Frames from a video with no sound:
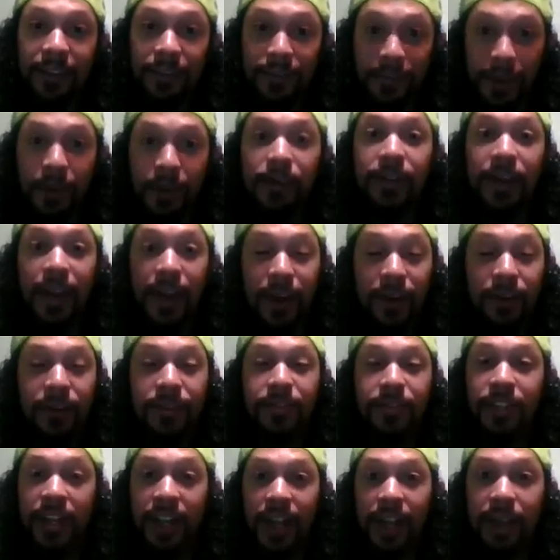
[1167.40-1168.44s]
Throw down
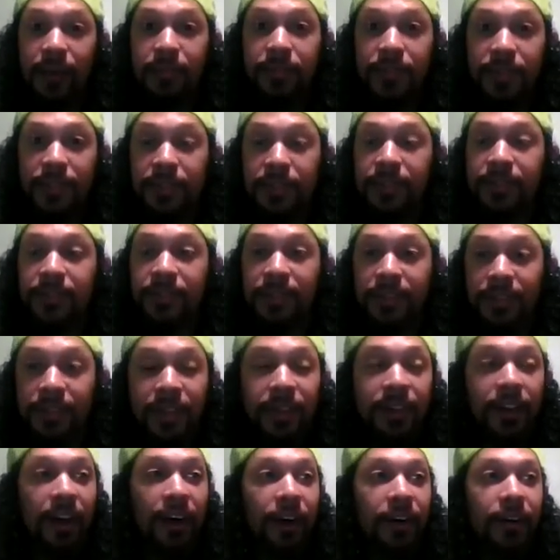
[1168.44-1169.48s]
jams,
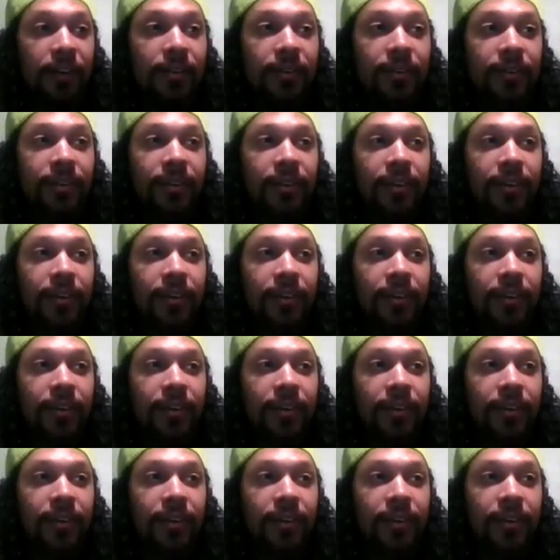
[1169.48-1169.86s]
you know.